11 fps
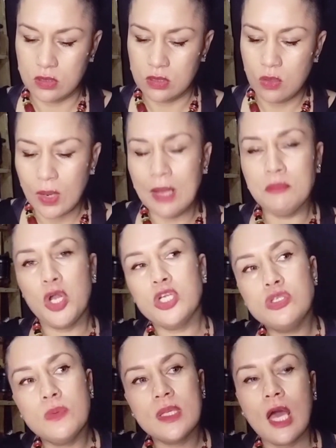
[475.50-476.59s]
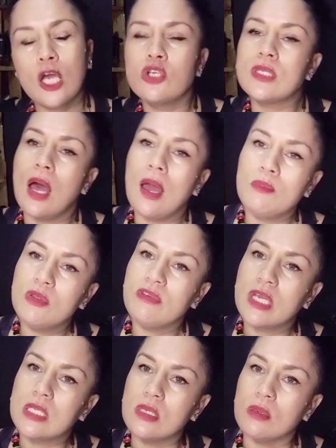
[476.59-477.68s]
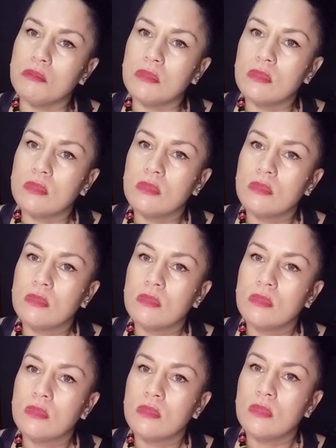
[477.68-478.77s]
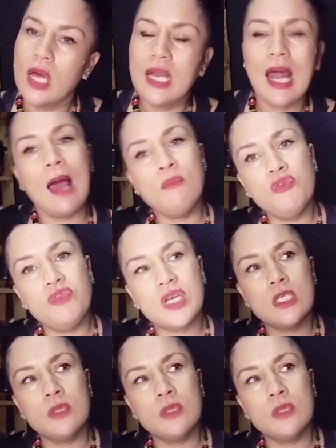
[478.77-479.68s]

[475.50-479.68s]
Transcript: Well, I'm not doing that because I'm the victim. And I'm the victim